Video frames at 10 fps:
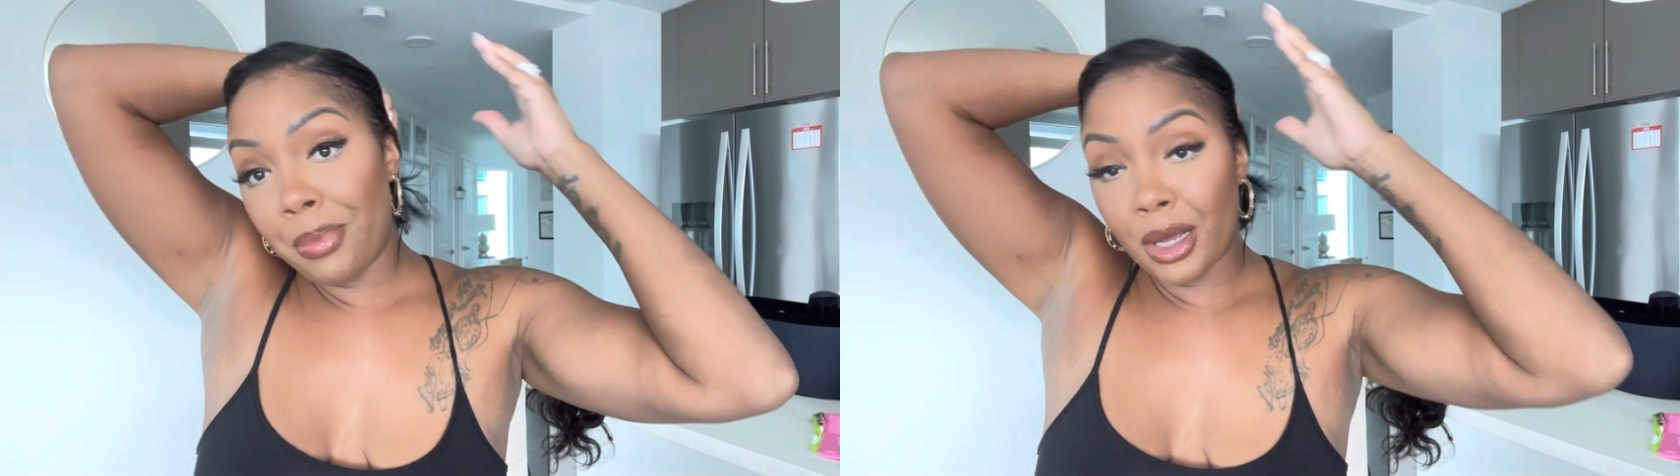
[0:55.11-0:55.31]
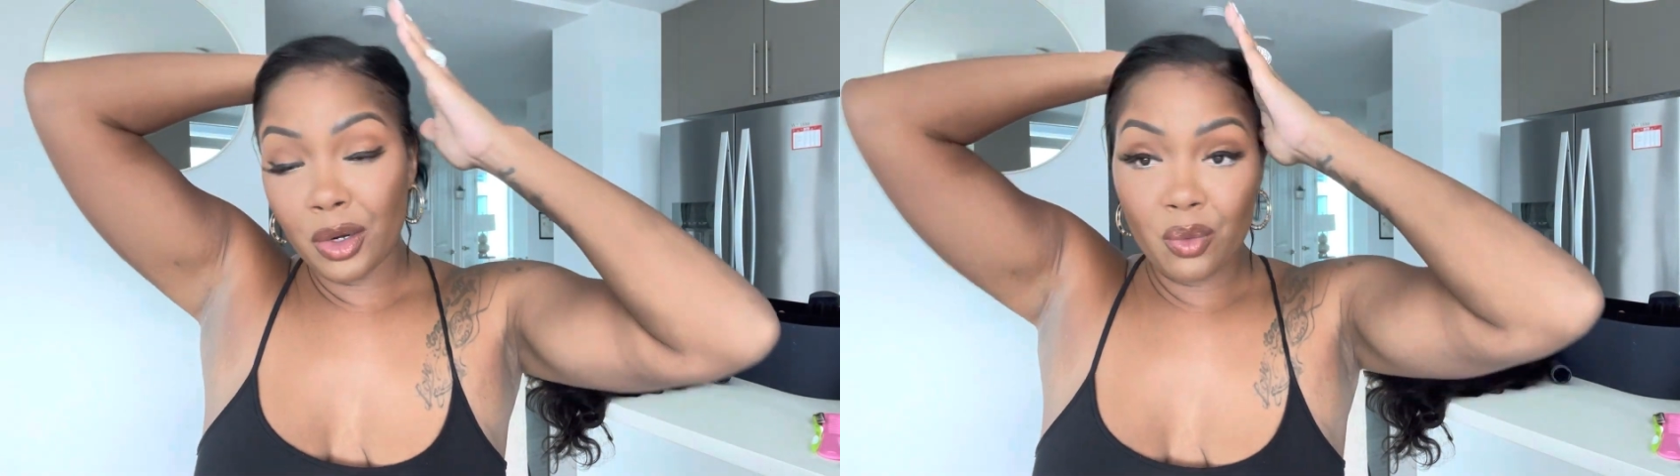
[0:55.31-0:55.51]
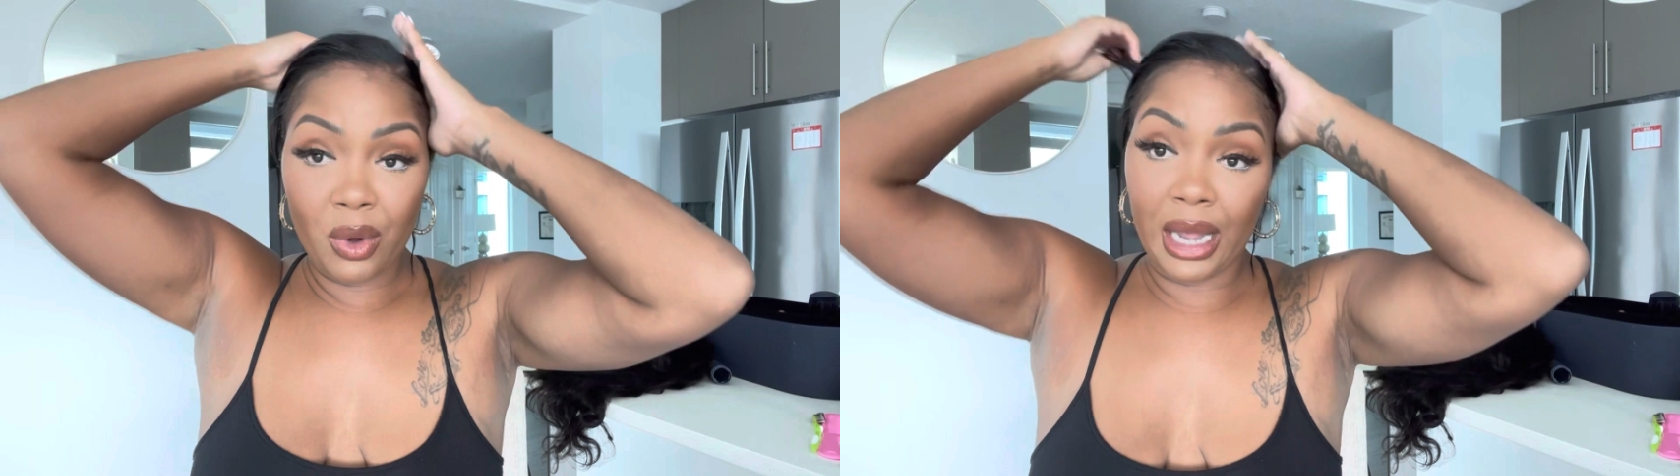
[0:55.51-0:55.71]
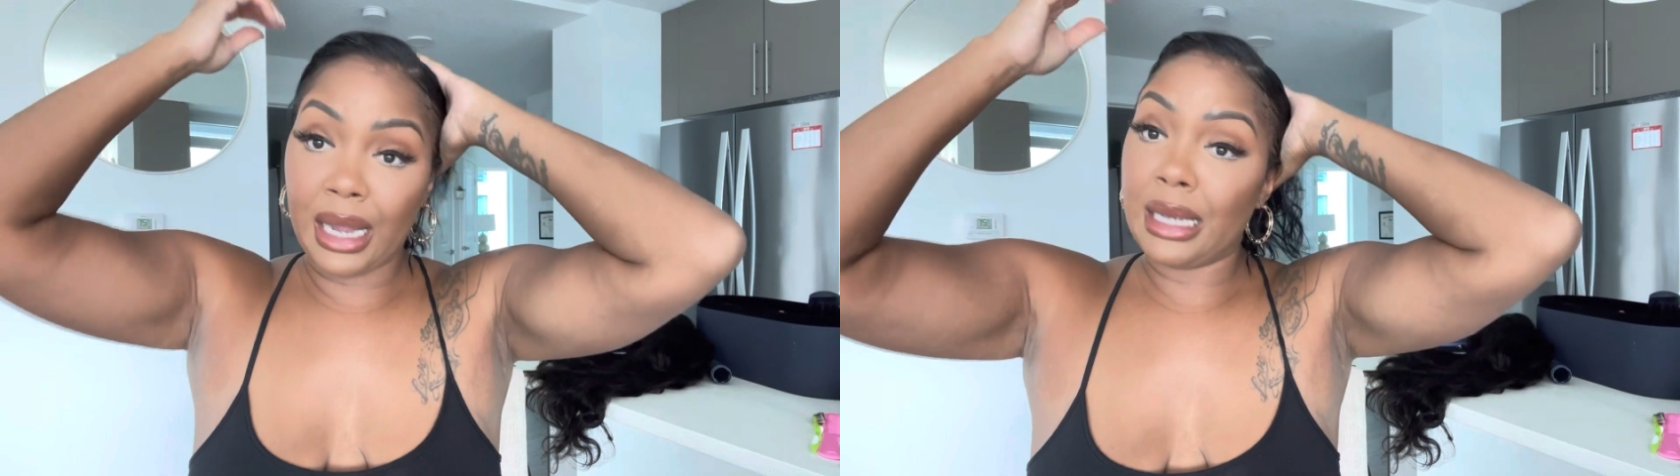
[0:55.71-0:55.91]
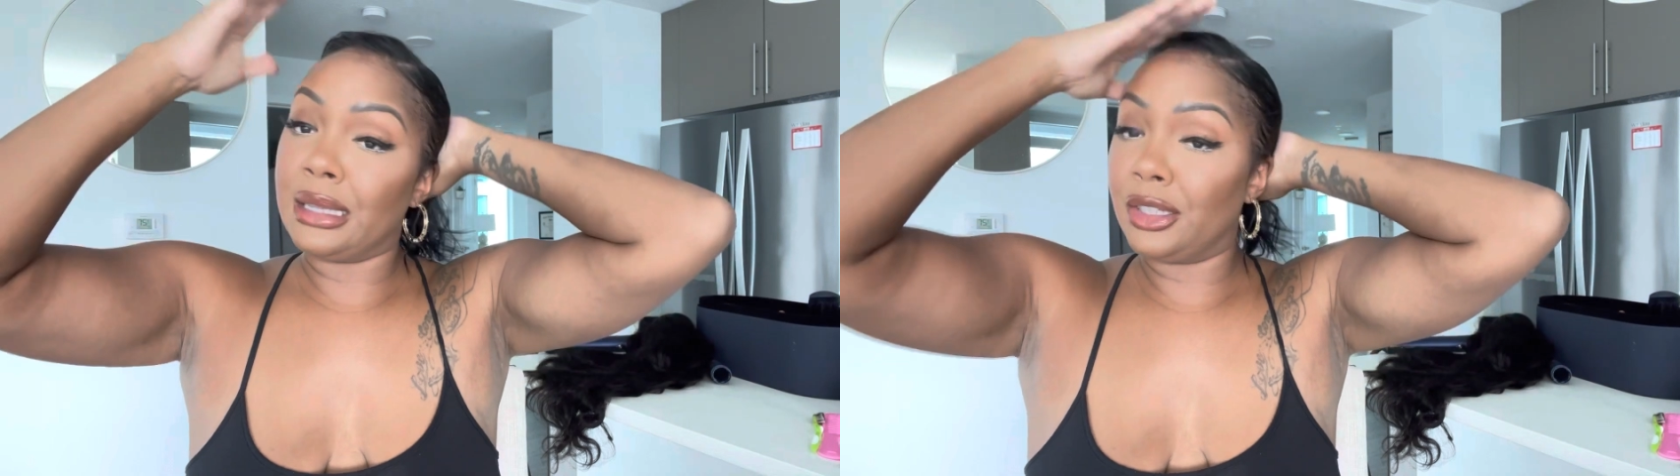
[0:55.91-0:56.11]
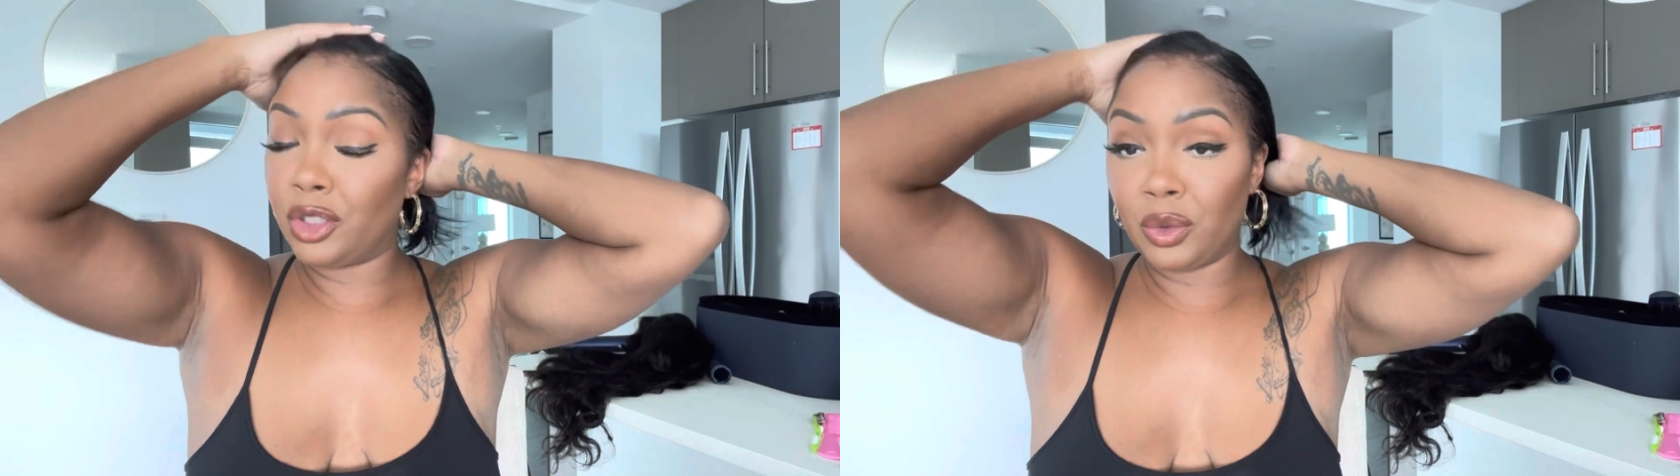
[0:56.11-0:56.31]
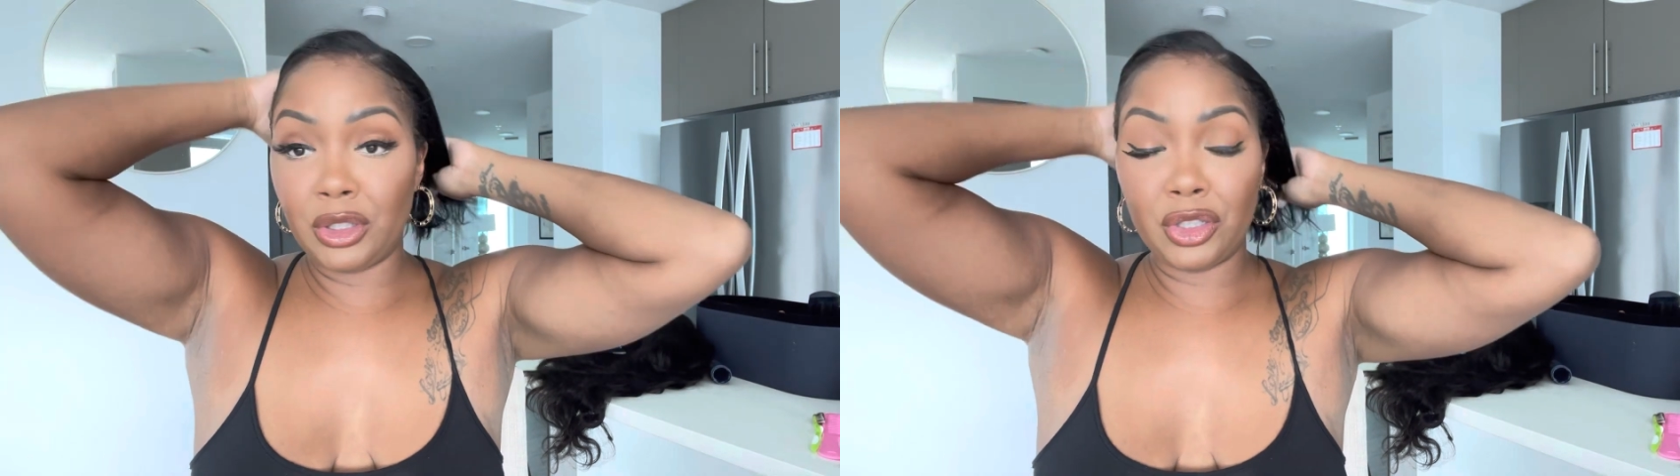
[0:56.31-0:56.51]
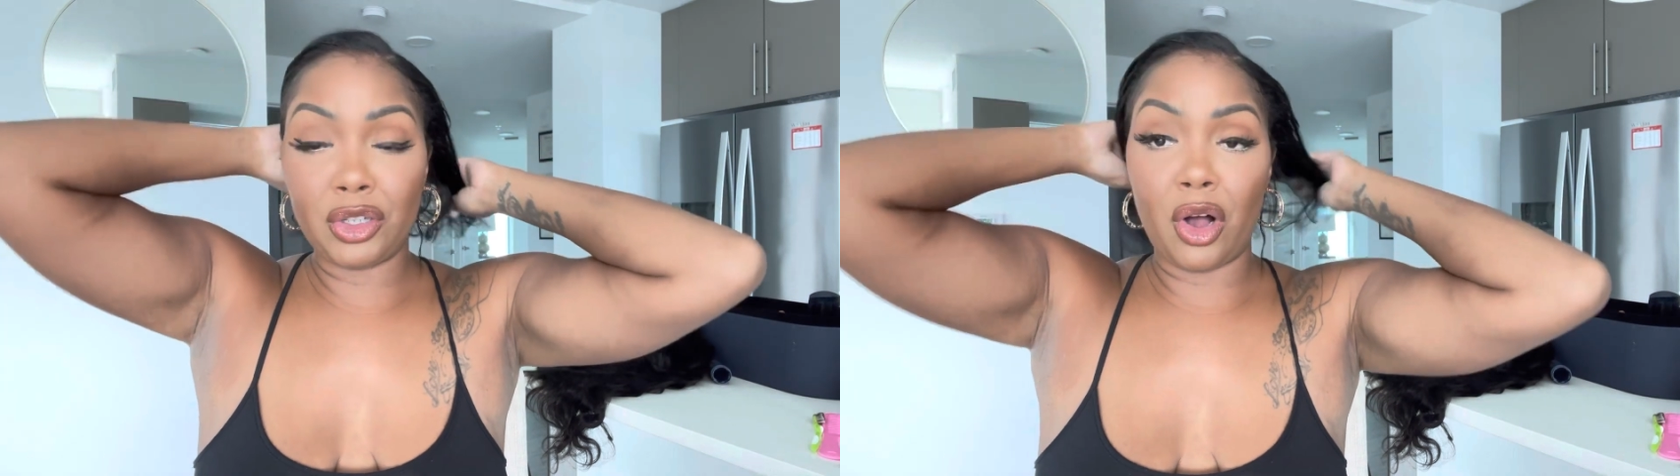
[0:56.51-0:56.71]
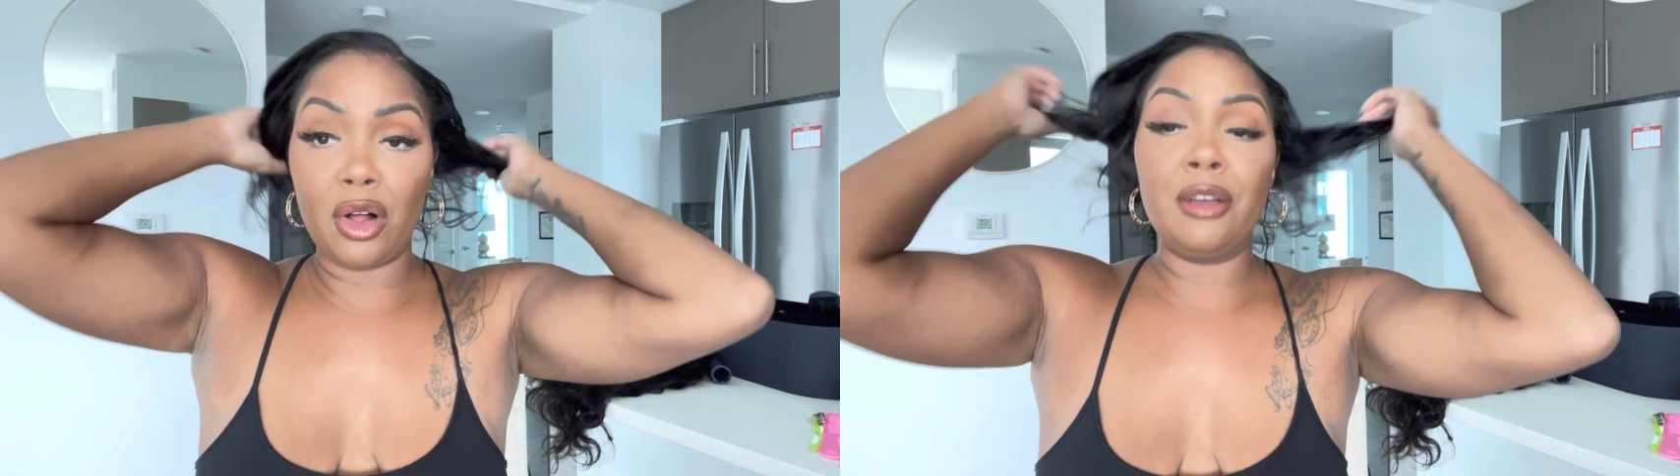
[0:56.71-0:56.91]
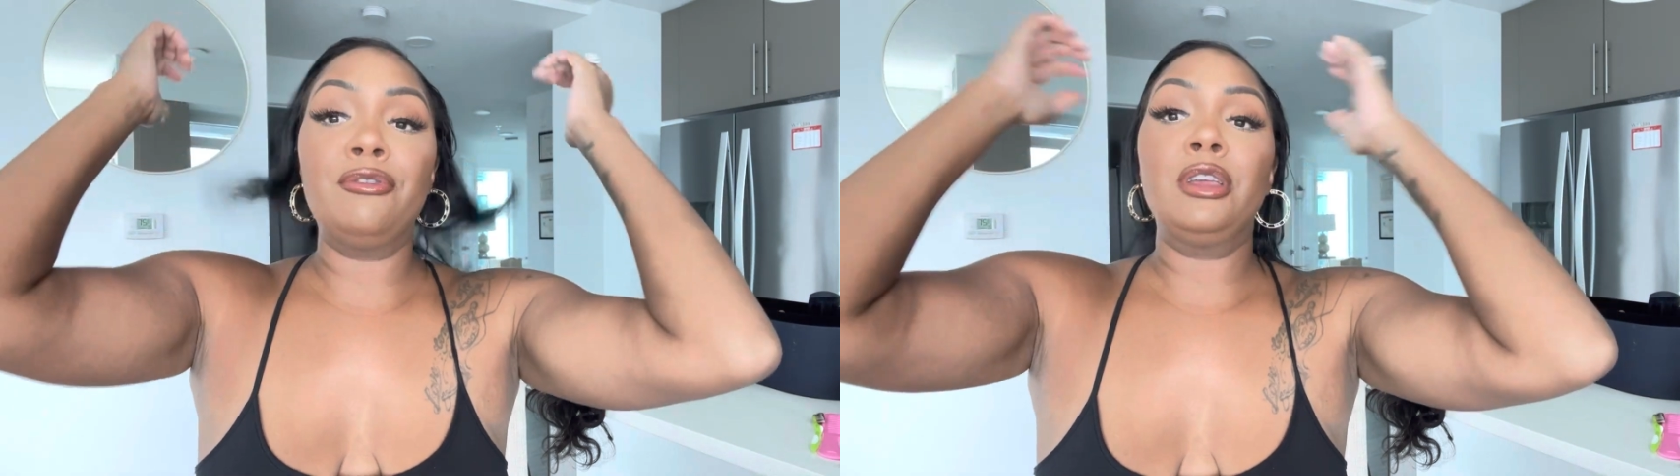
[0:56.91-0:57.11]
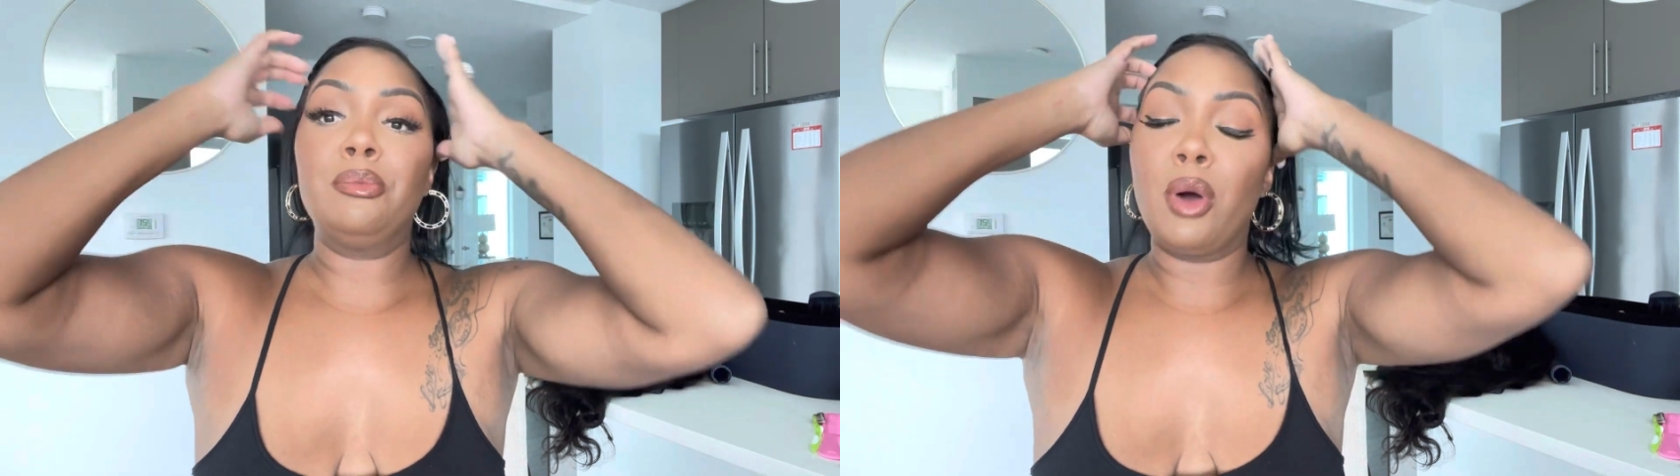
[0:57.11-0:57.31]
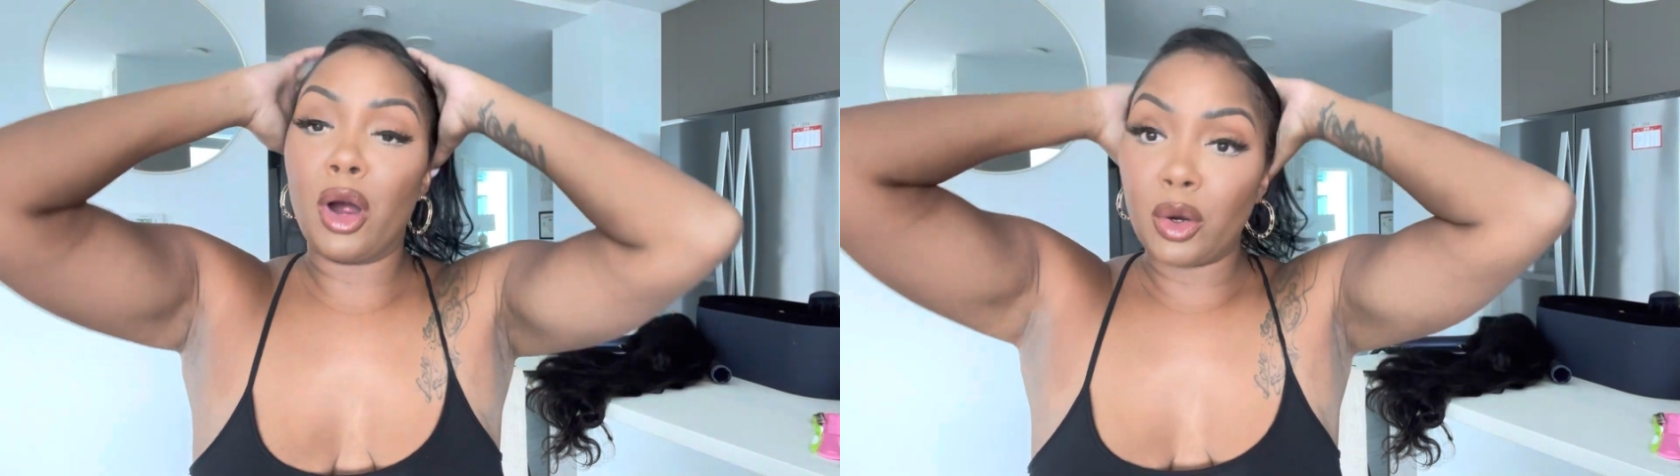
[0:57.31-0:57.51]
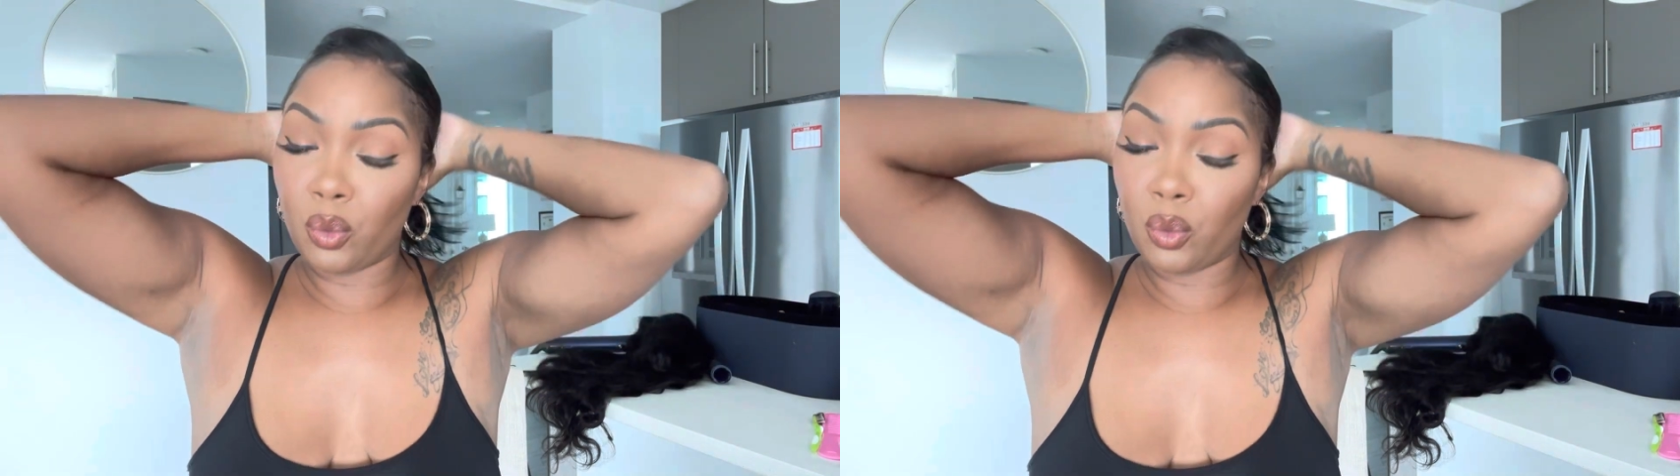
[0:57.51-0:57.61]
better way than to install a Vpart